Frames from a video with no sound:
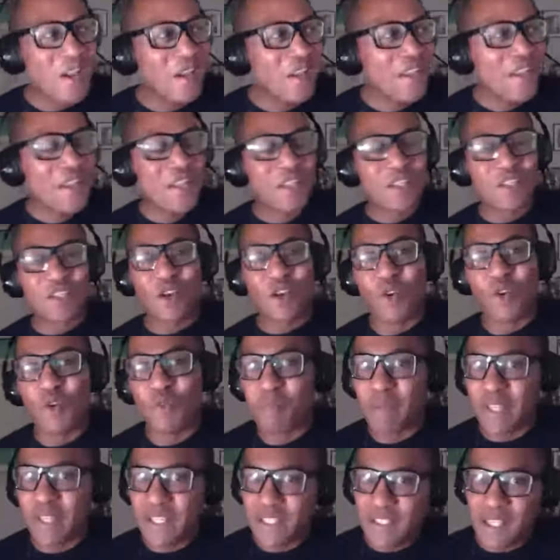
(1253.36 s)
So
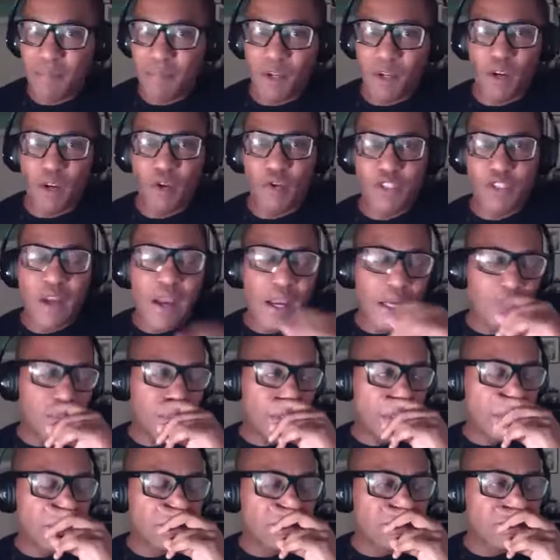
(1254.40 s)
please keep a close eye on me.
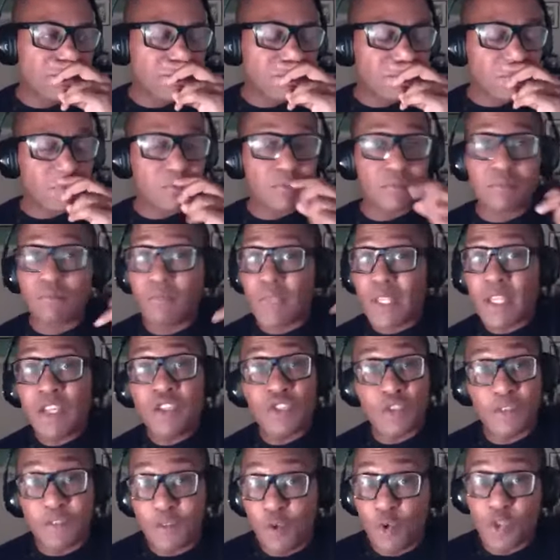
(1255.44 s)
So
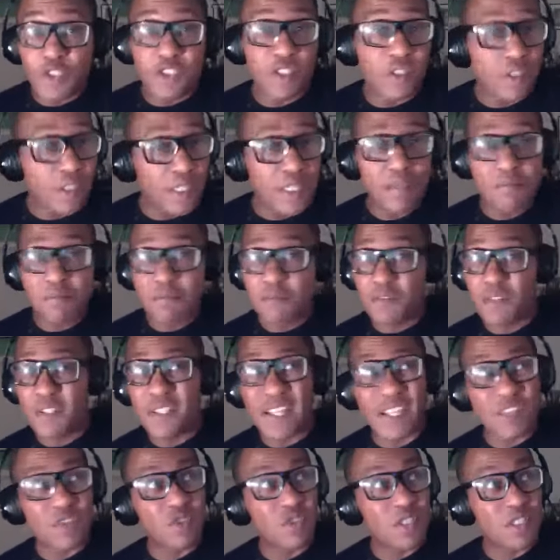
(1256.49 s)
fortunately, for the next
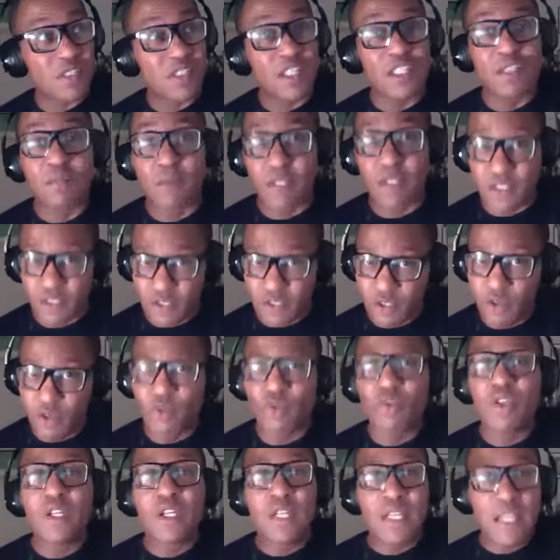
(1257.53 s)
sort of 6 months or so,
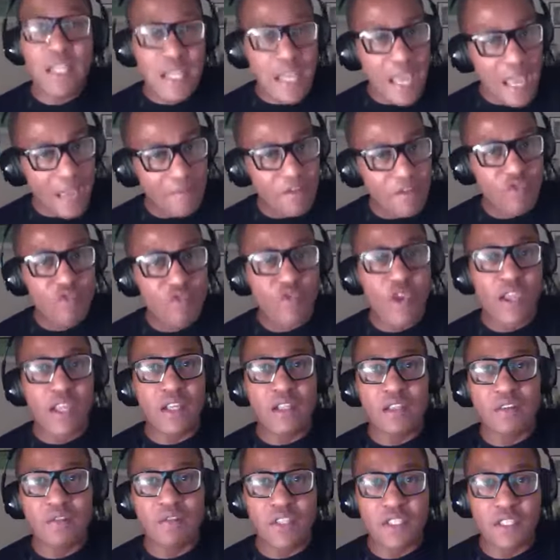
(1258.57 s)
having regular
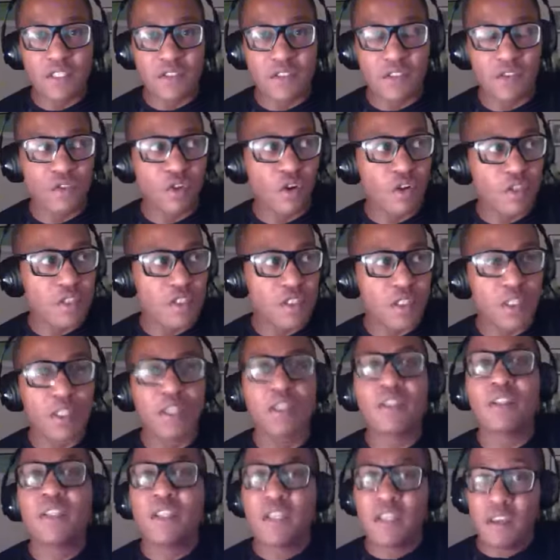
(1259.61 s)
visits to the doctor,
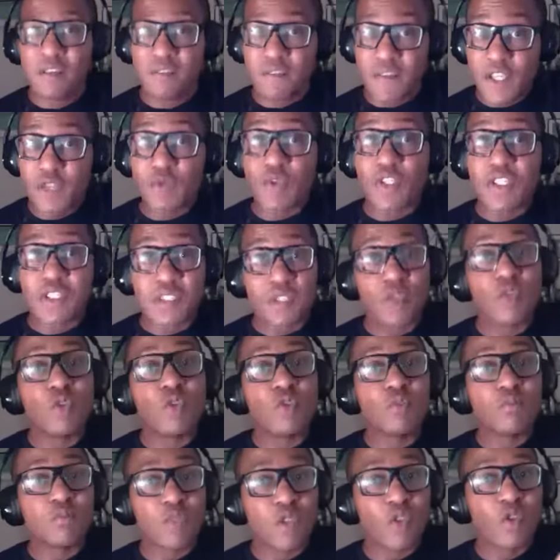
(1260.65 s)
things were still
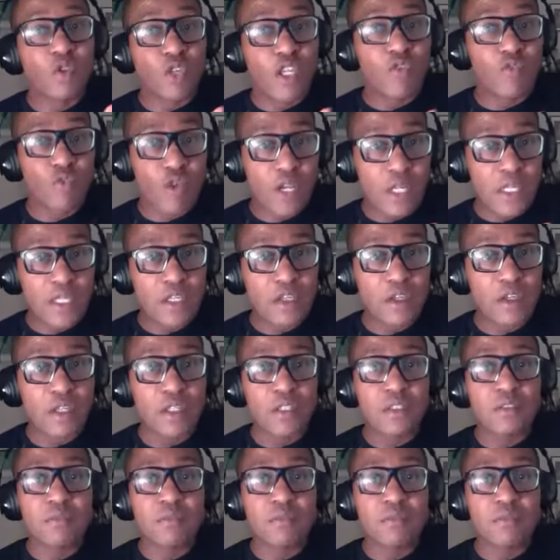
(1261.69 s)
looking really good.